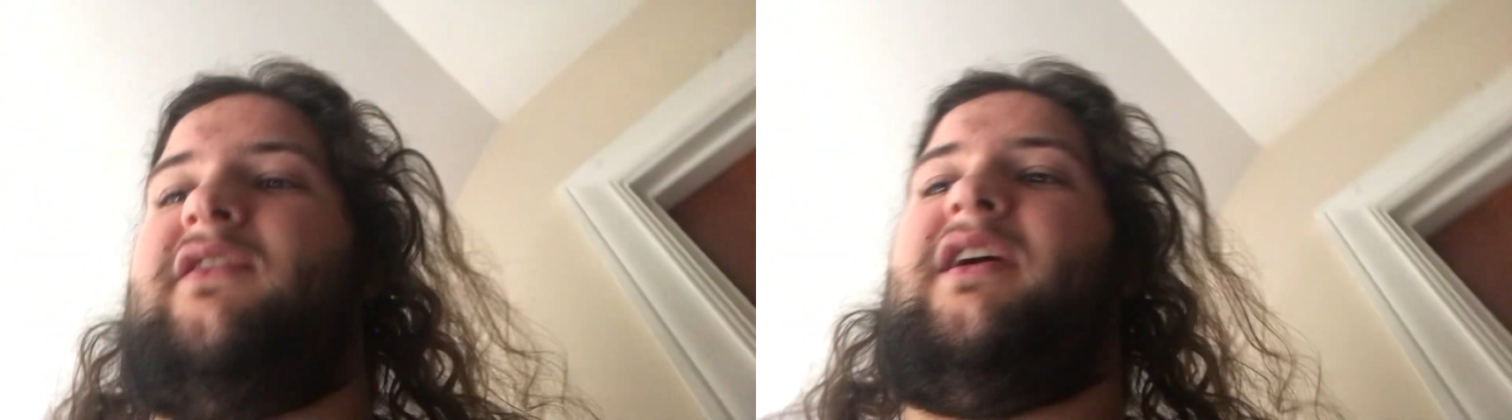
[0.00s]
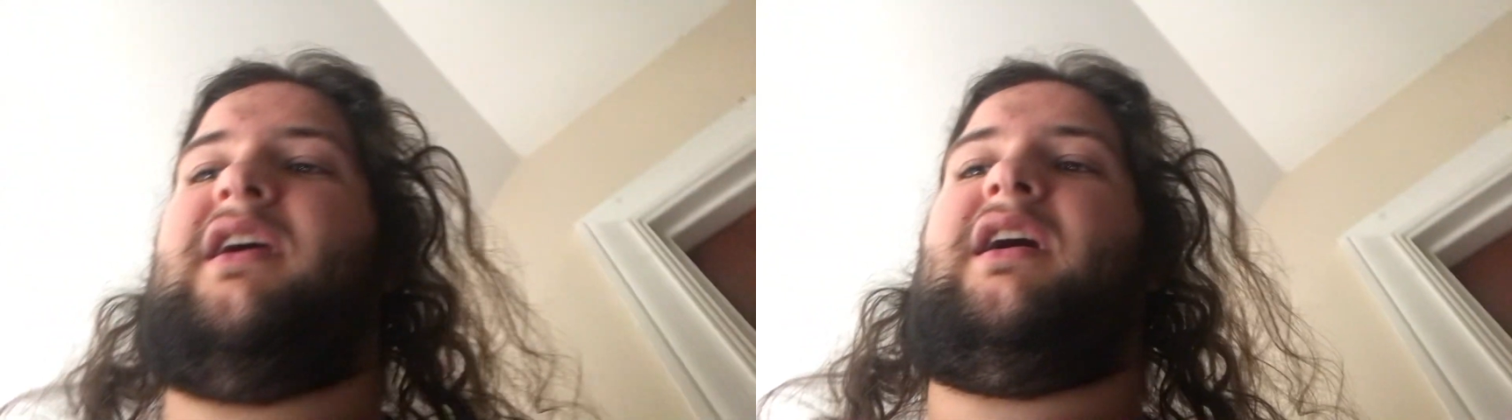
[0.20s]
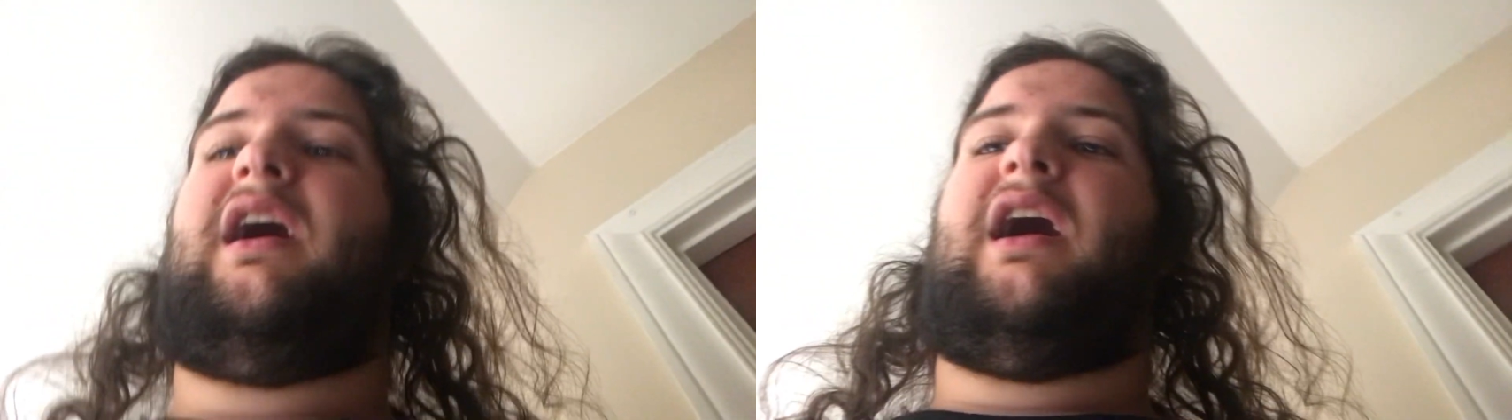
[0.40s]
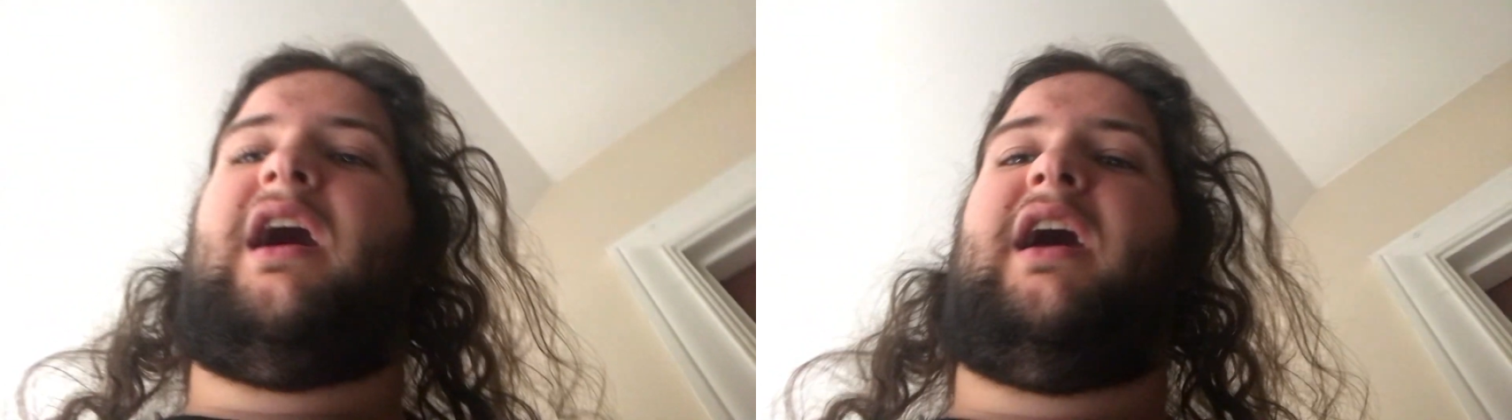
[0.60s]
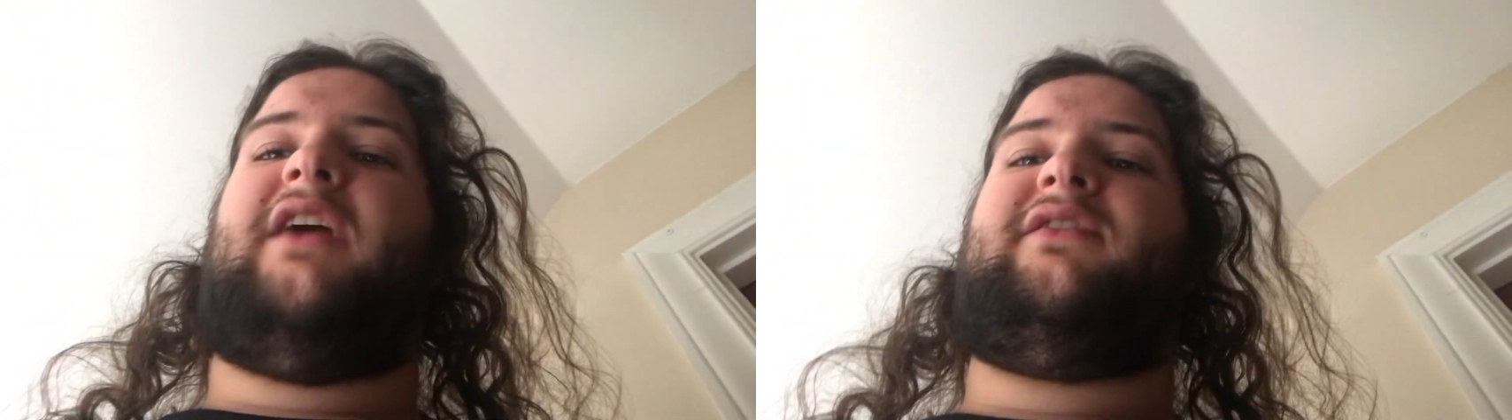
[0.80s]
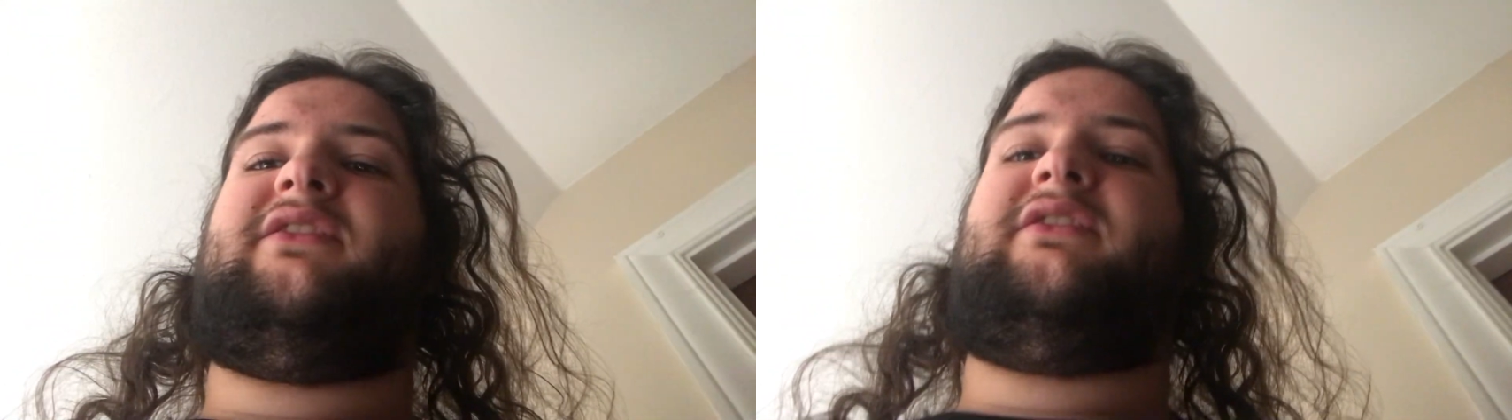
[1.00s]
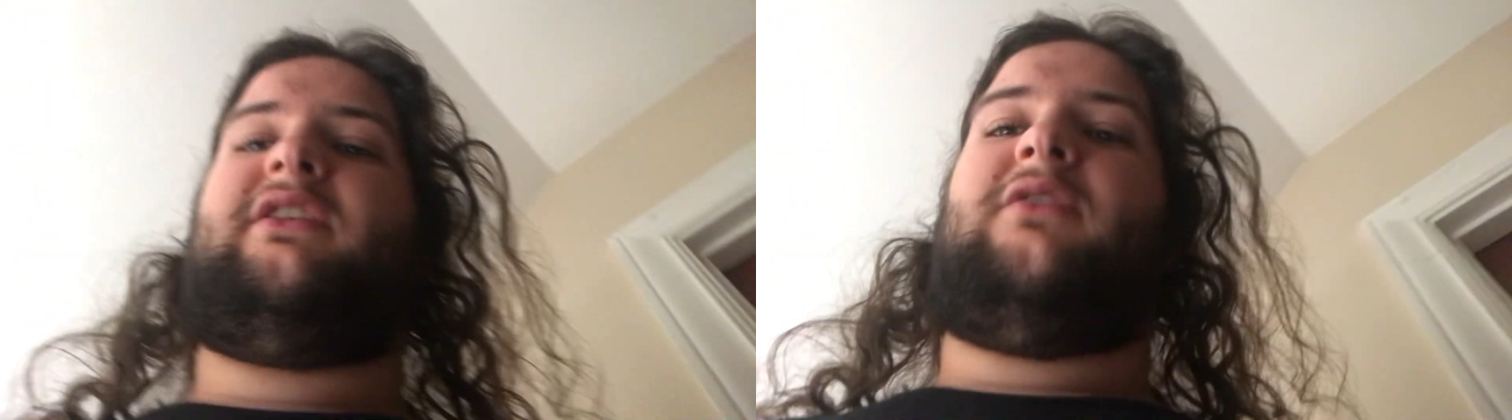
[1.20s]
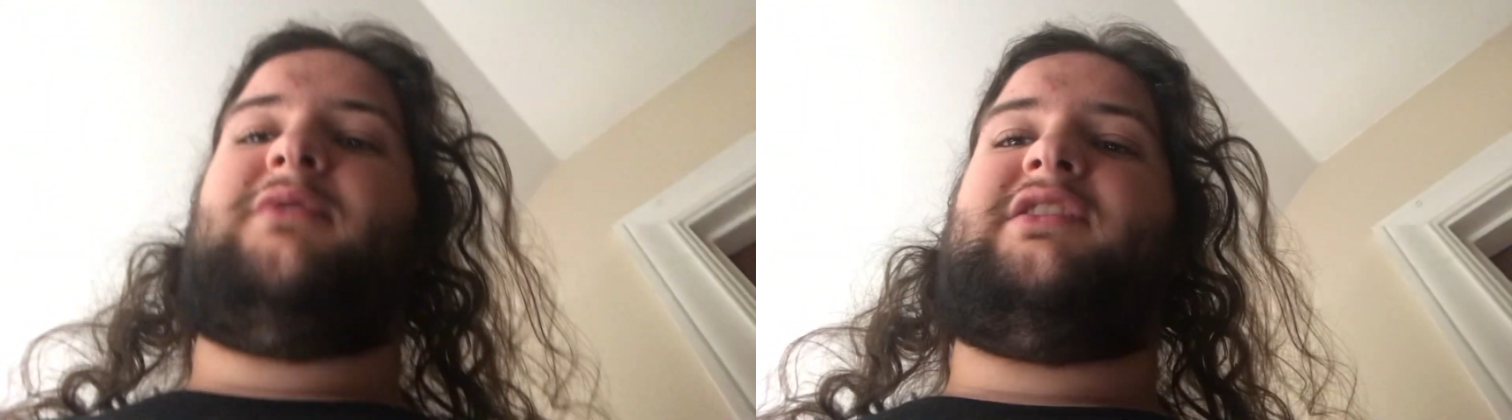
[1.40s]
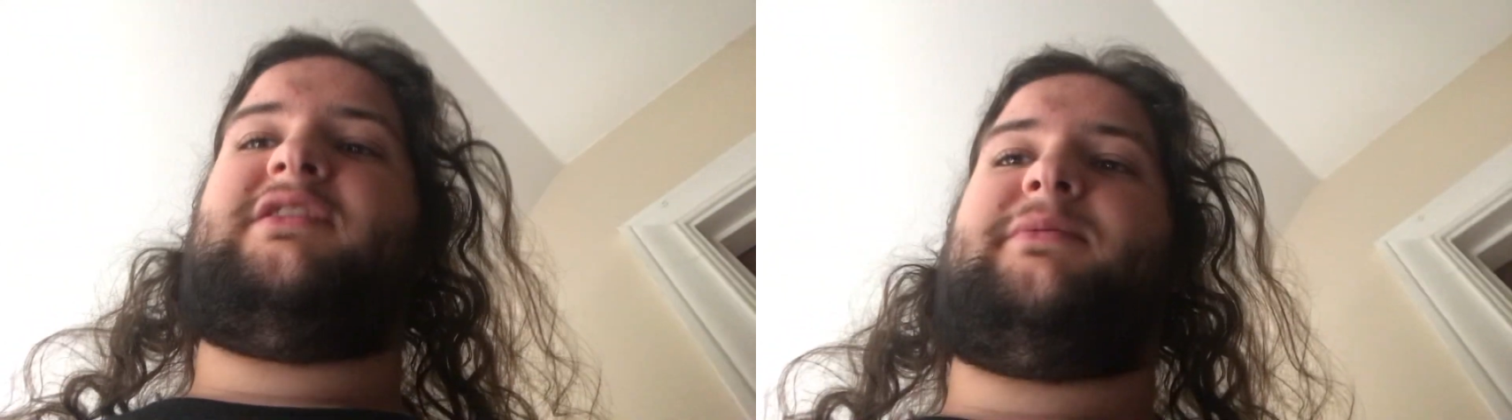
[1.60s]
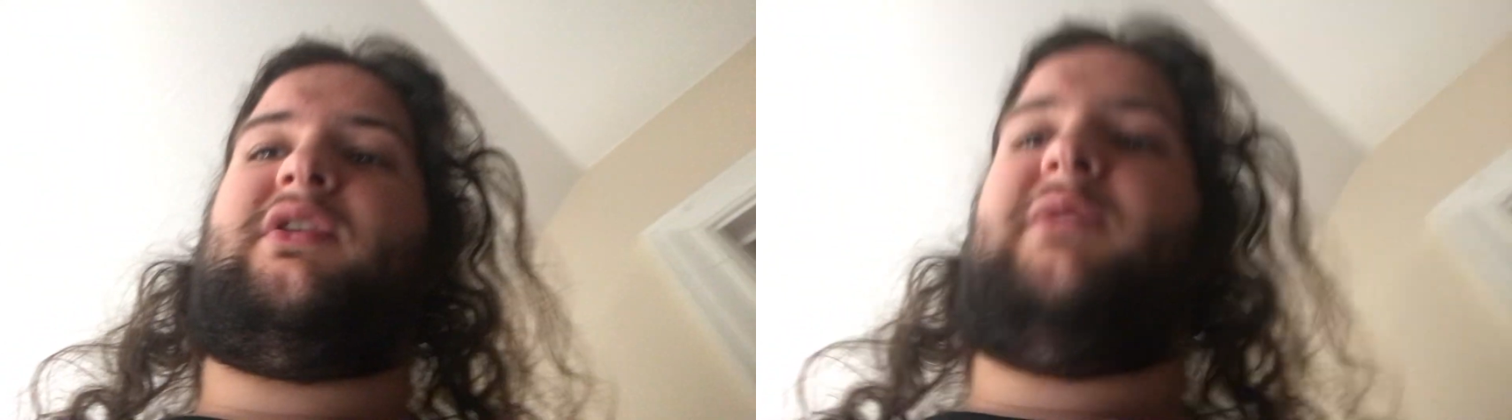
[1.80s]
Like, I have so much
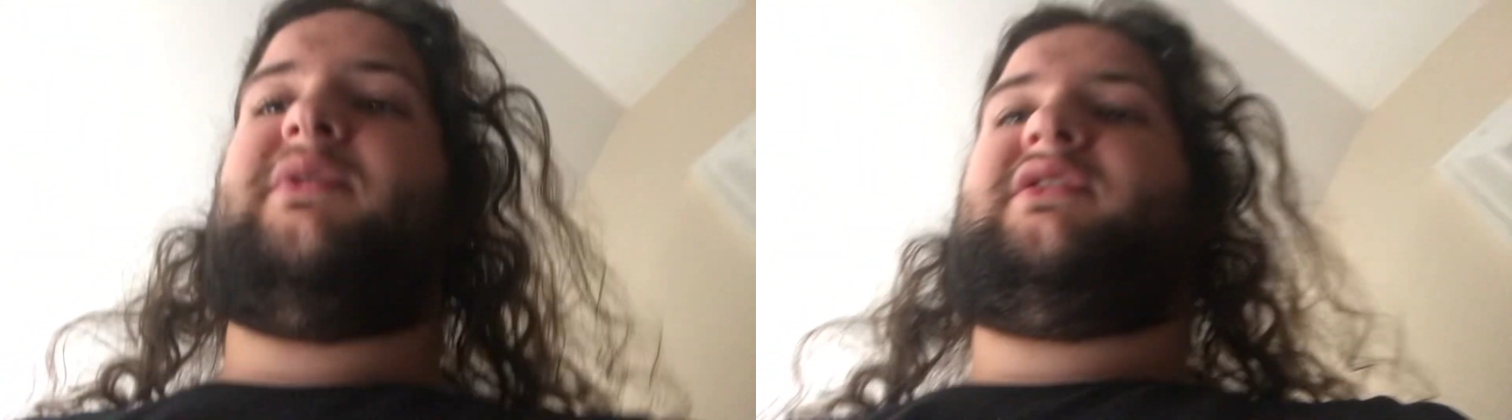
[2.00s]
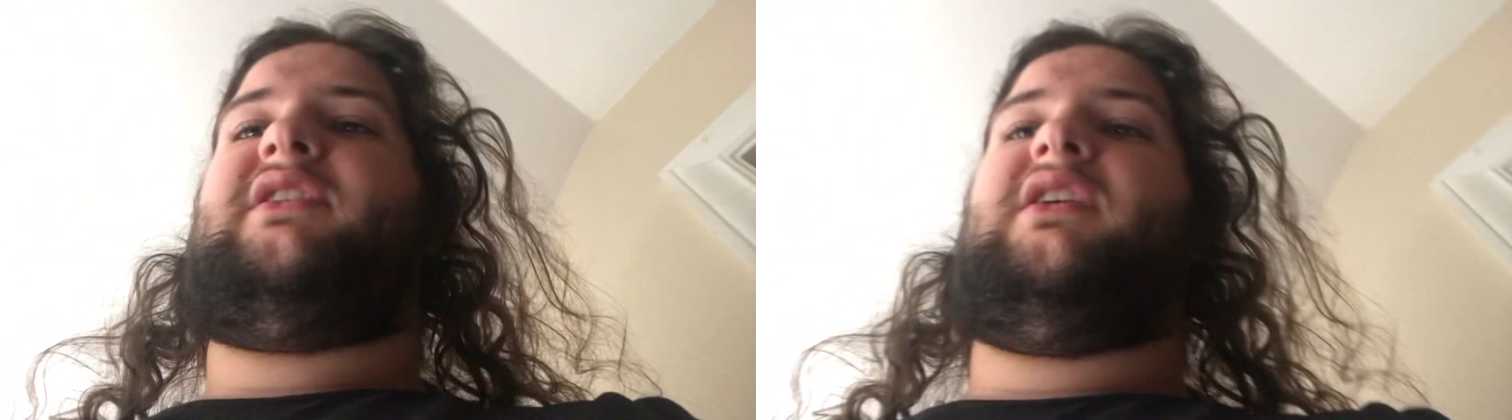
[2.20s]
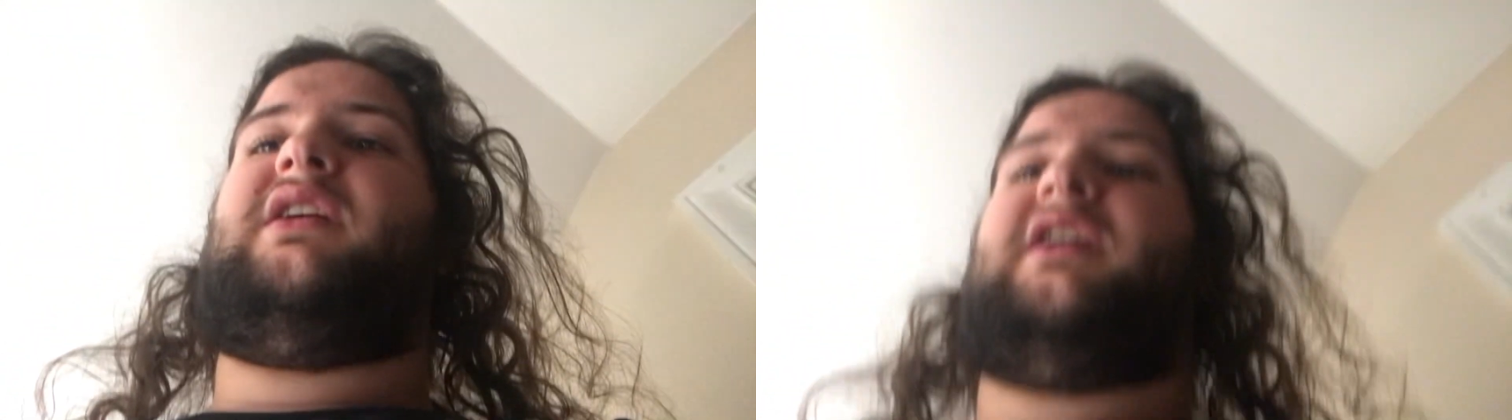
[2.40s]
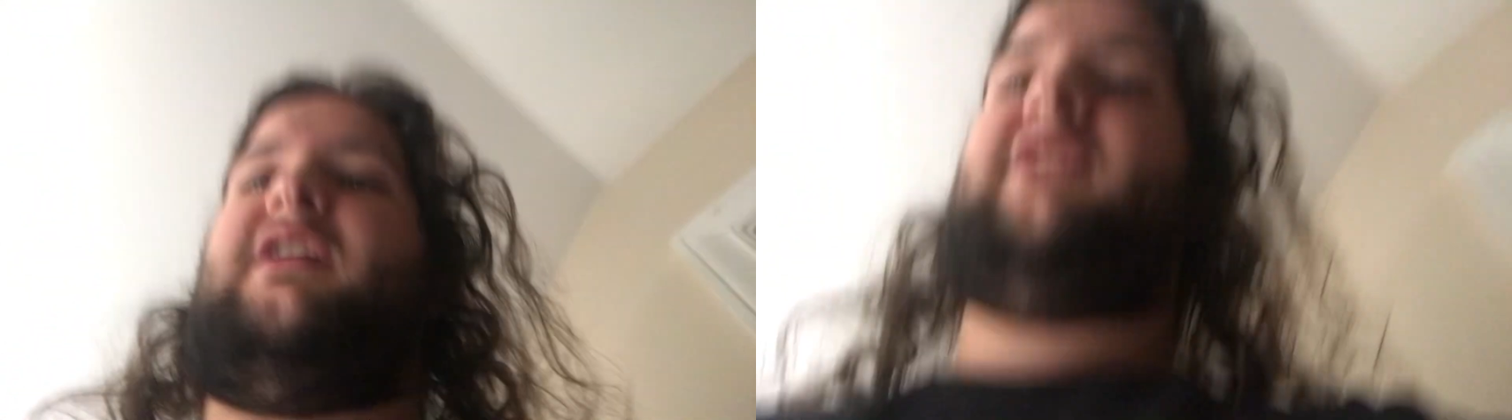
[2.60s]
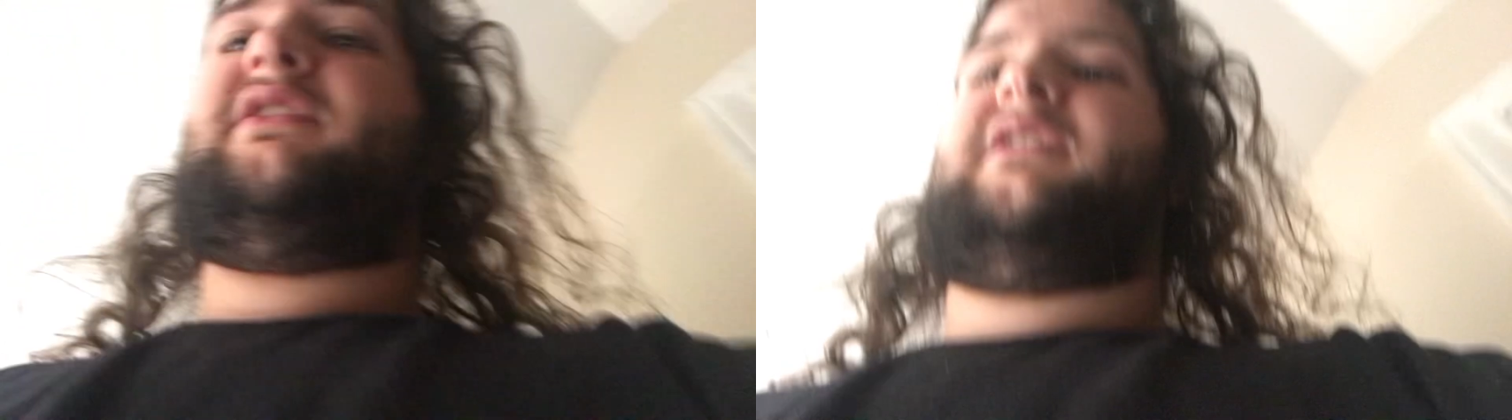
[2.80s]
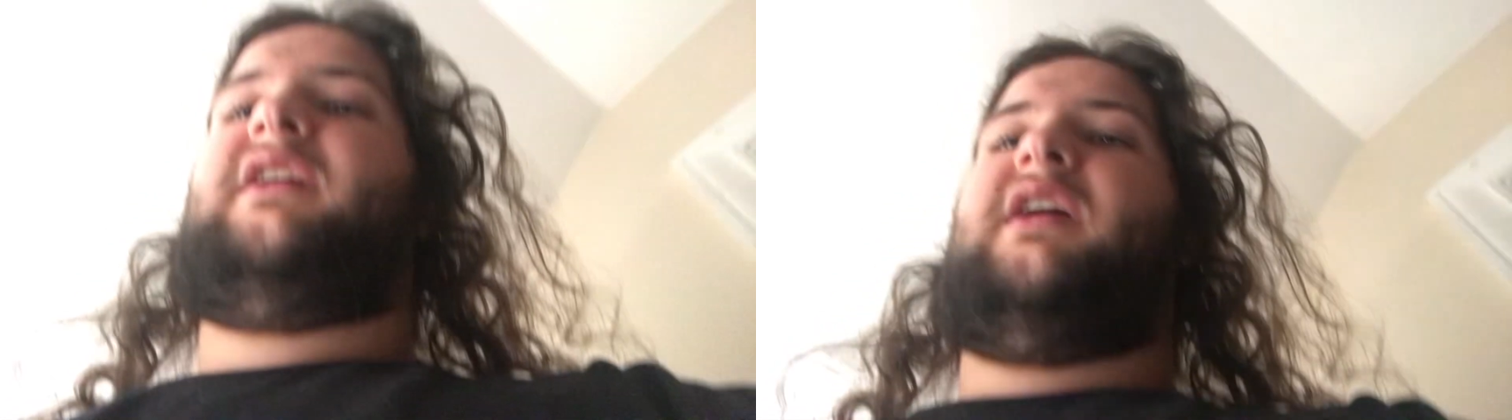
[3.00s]
subscribers to you guys,